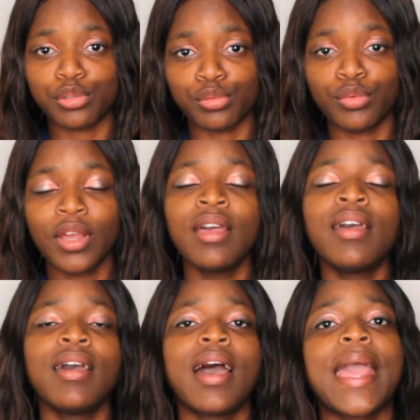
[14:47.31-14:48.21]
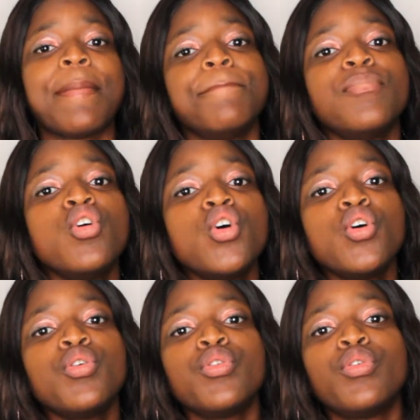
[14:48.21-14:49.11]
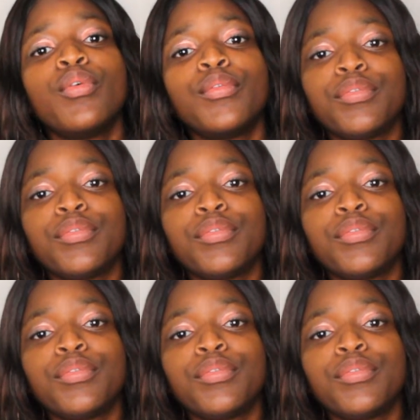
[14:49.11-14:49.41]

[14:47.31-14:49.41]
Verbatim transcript: to I moved.